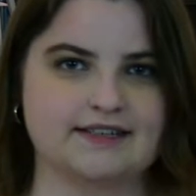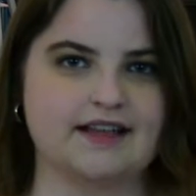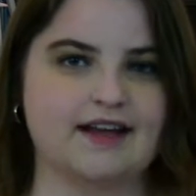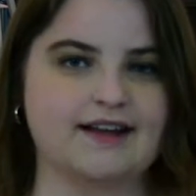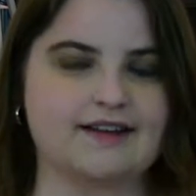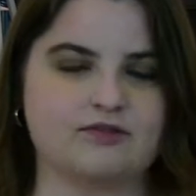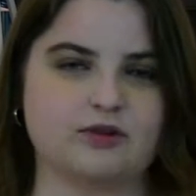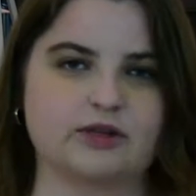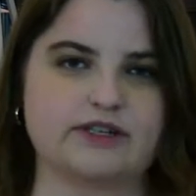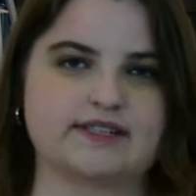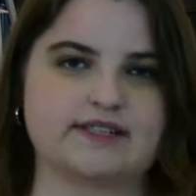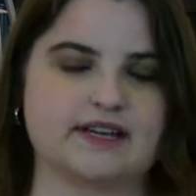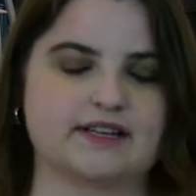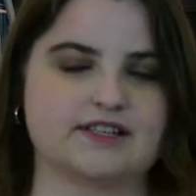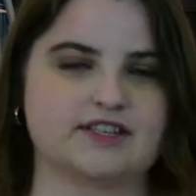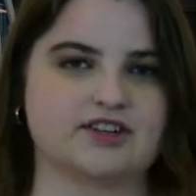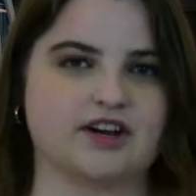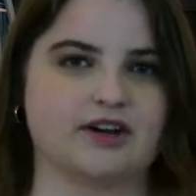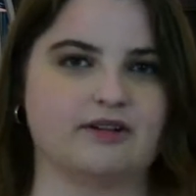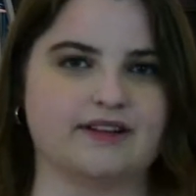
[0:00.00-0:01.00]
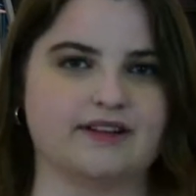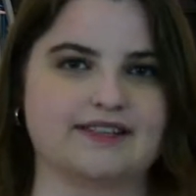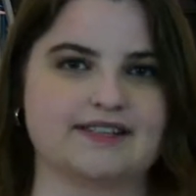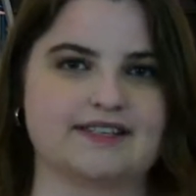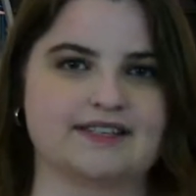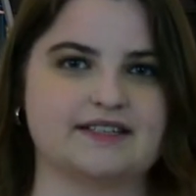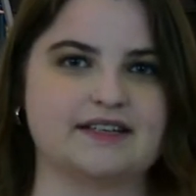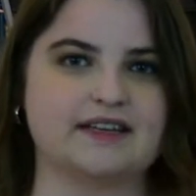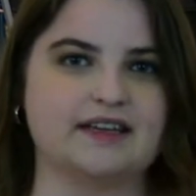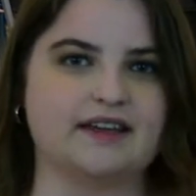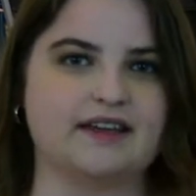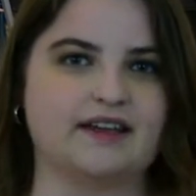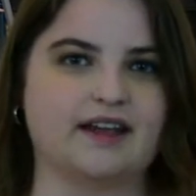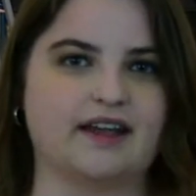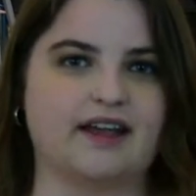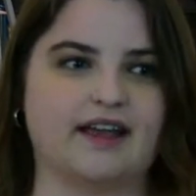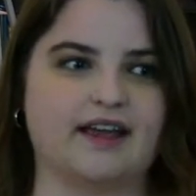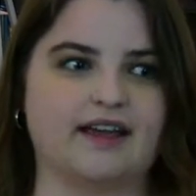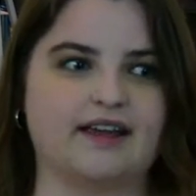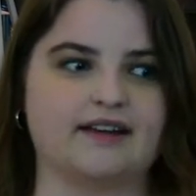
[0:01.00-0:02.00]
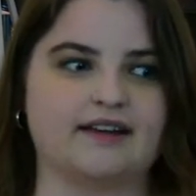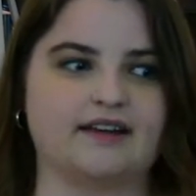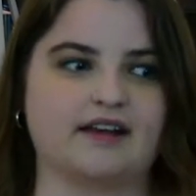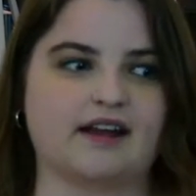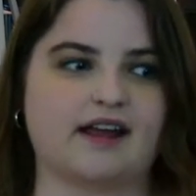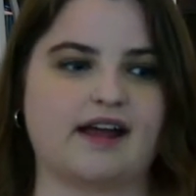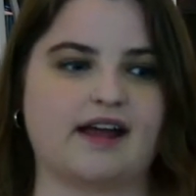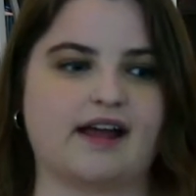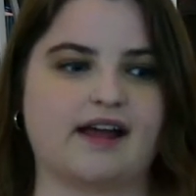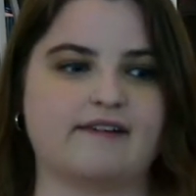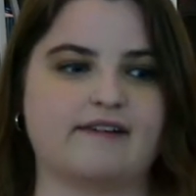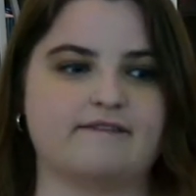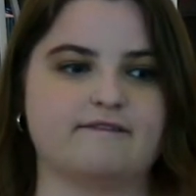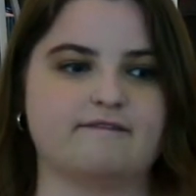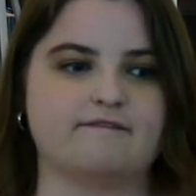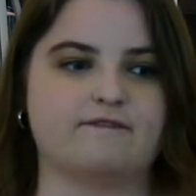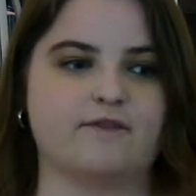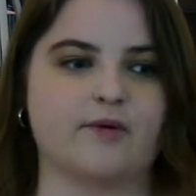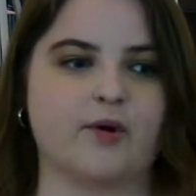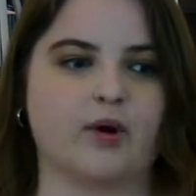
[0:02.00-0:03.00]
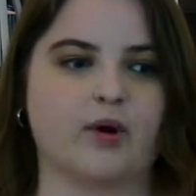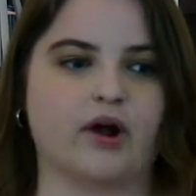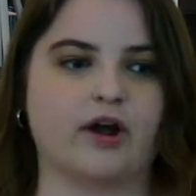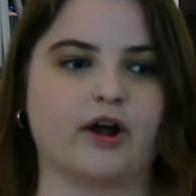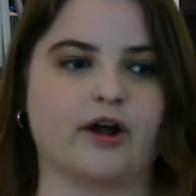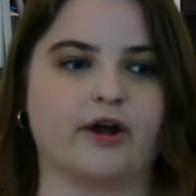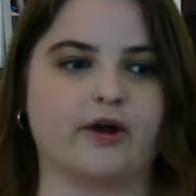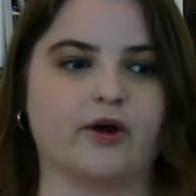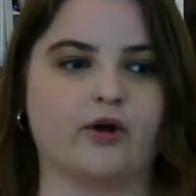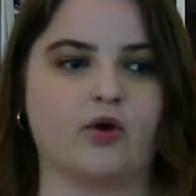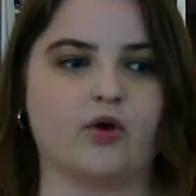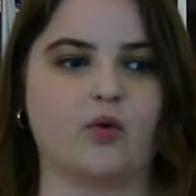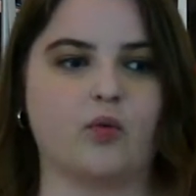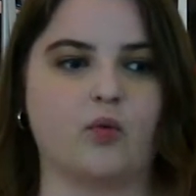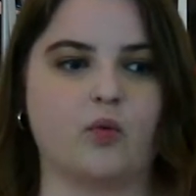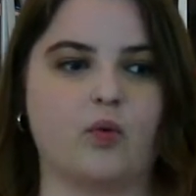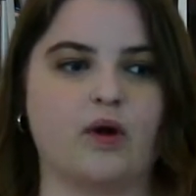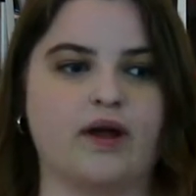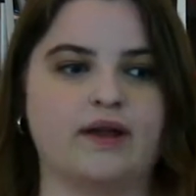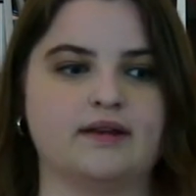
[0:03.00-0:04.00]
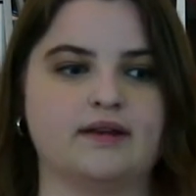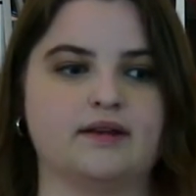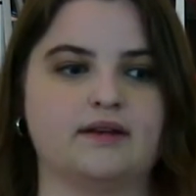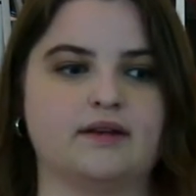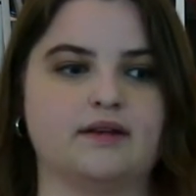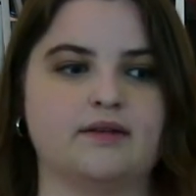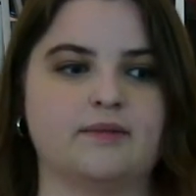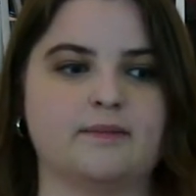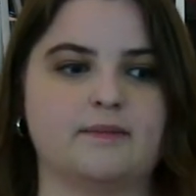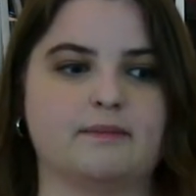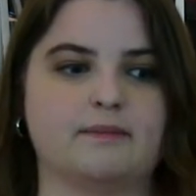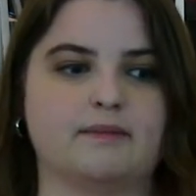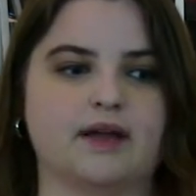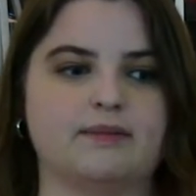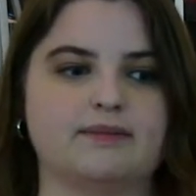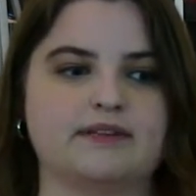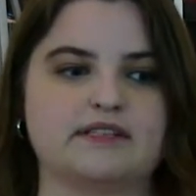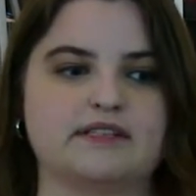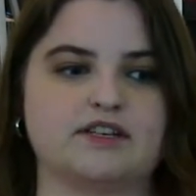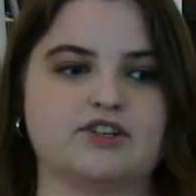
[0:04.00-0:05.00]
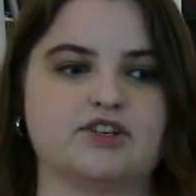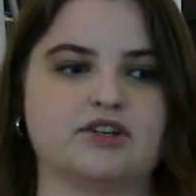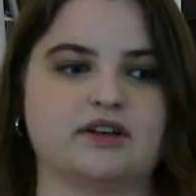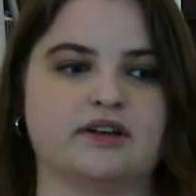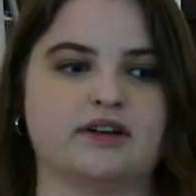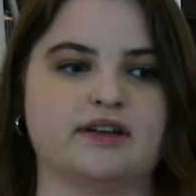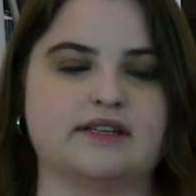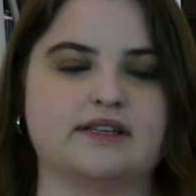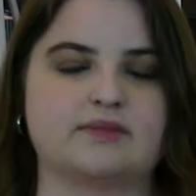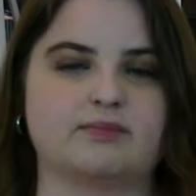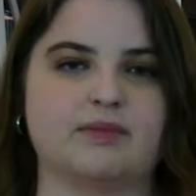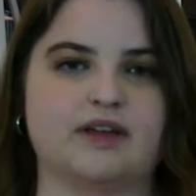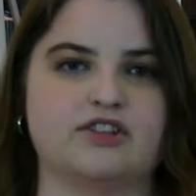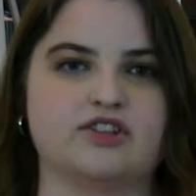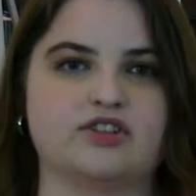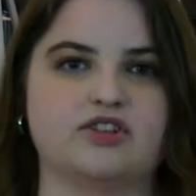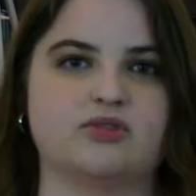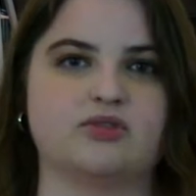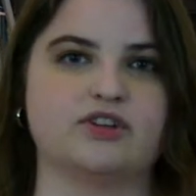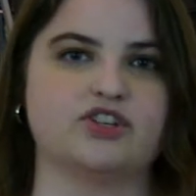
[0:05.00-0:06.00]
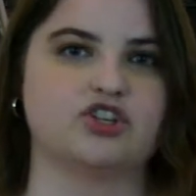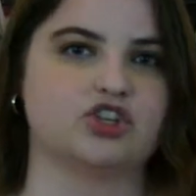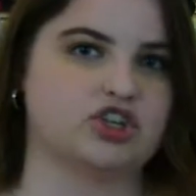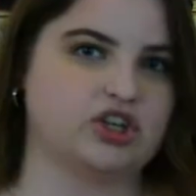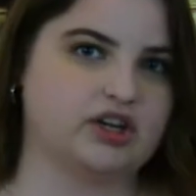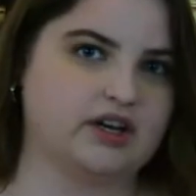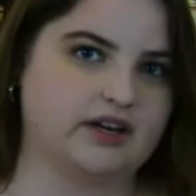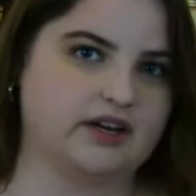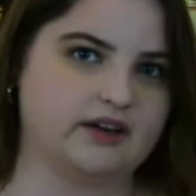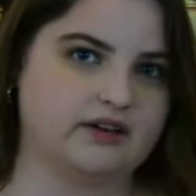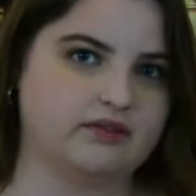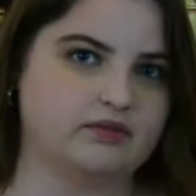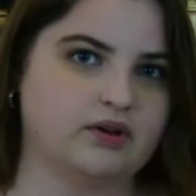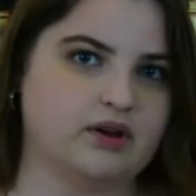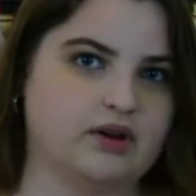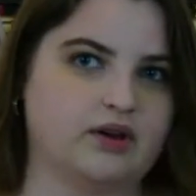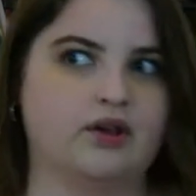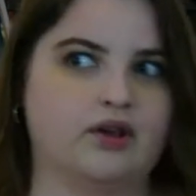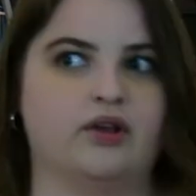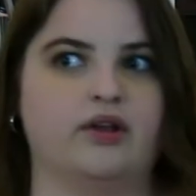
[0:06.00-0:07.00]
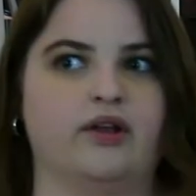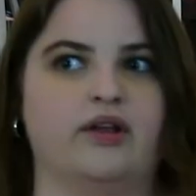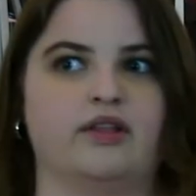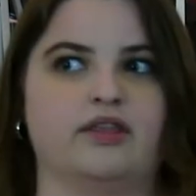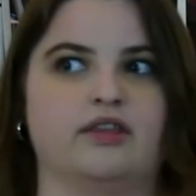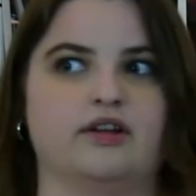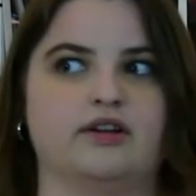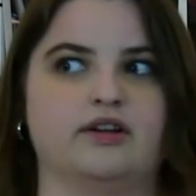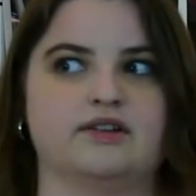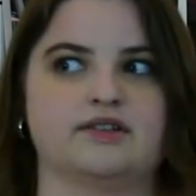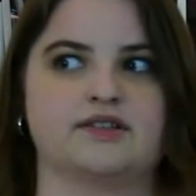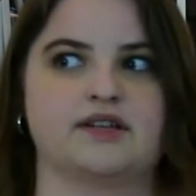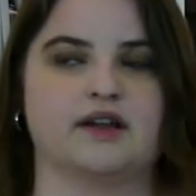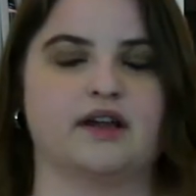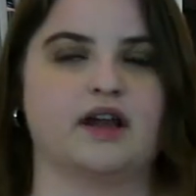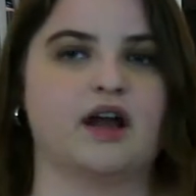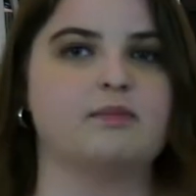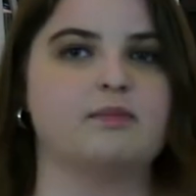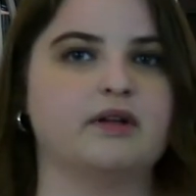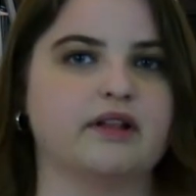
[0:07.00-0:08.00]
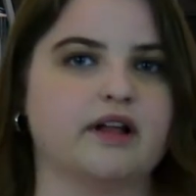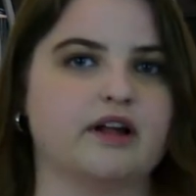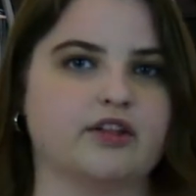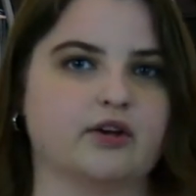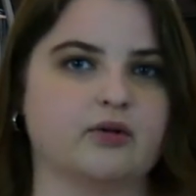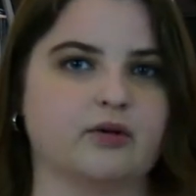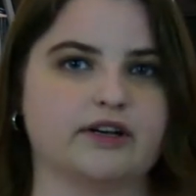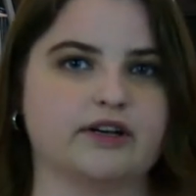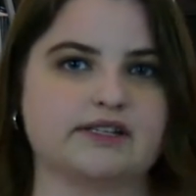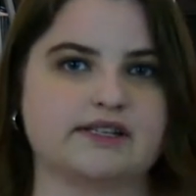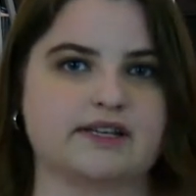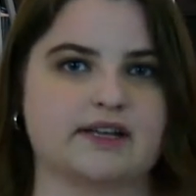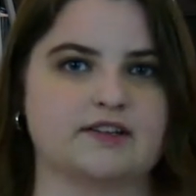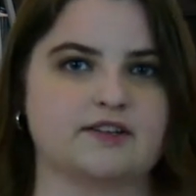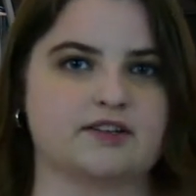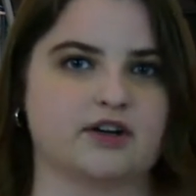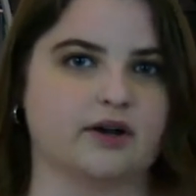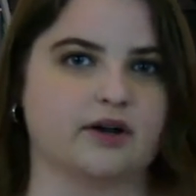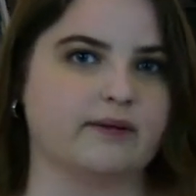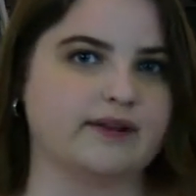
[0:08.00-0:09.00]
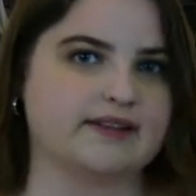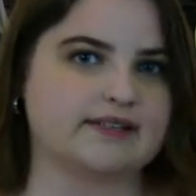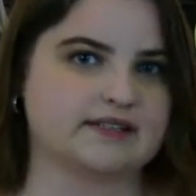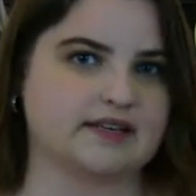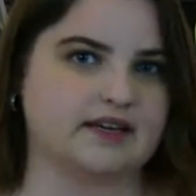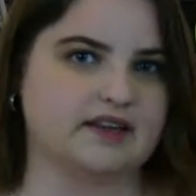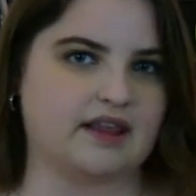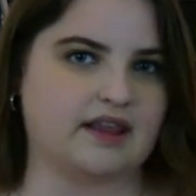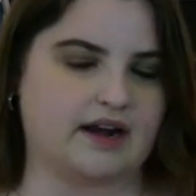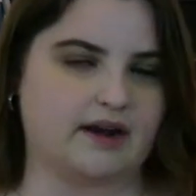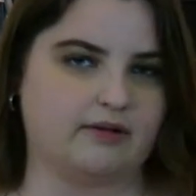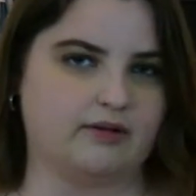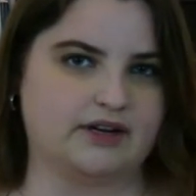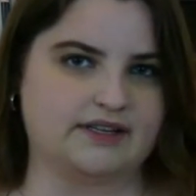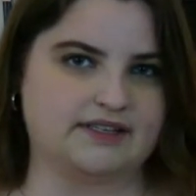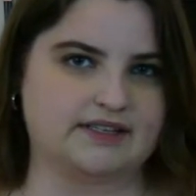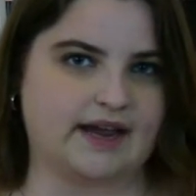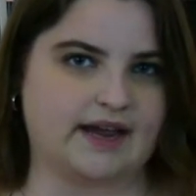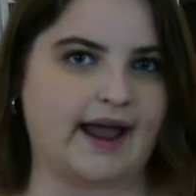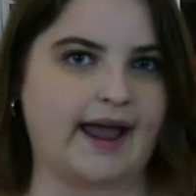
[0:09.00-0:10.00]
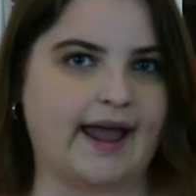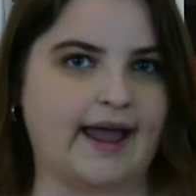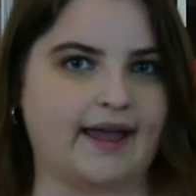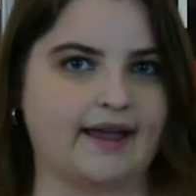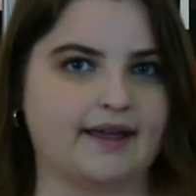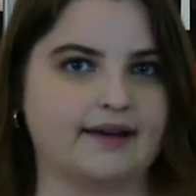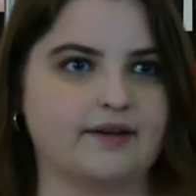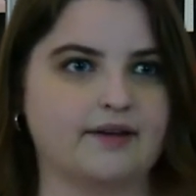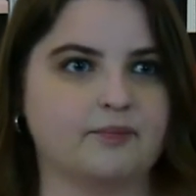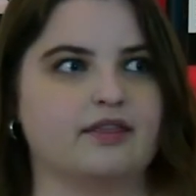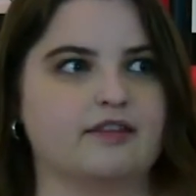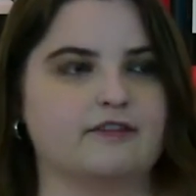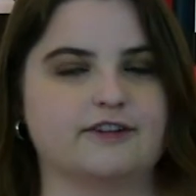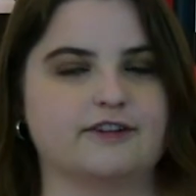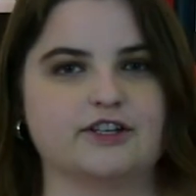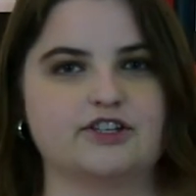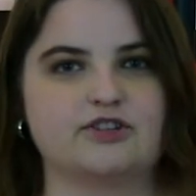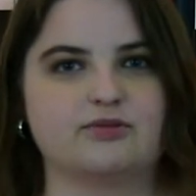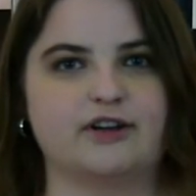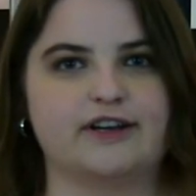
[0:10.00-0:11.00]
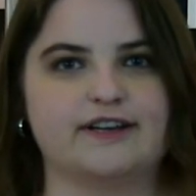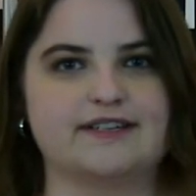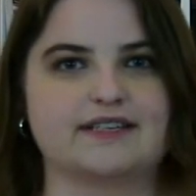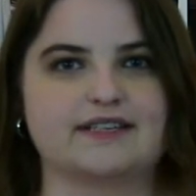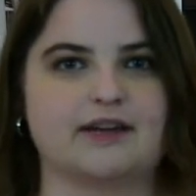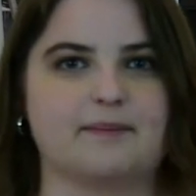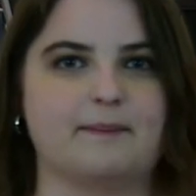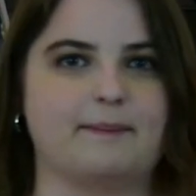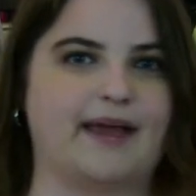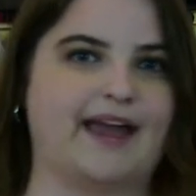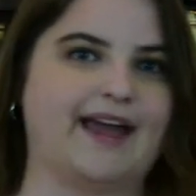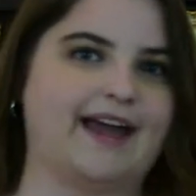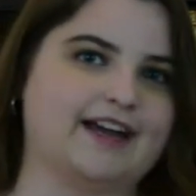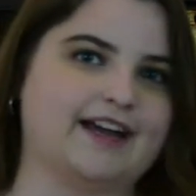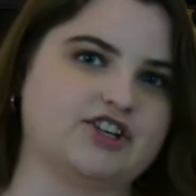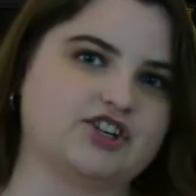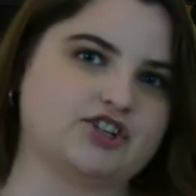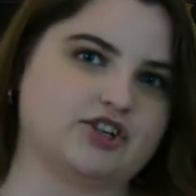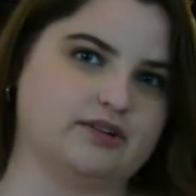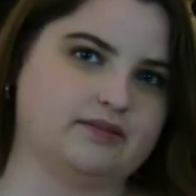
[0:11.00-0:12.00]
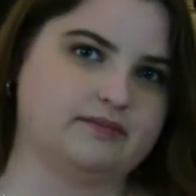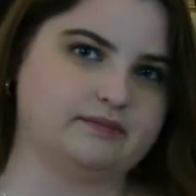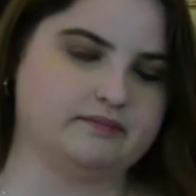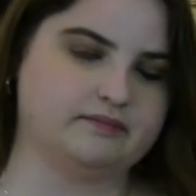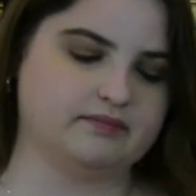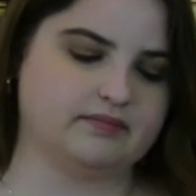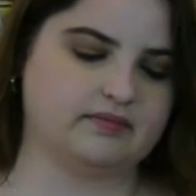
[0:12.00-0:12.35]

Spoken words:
a lot of words that start with C, and for what my position is meant to achieve, there's a couple other words that start with C that I want to add. The first word is compassion.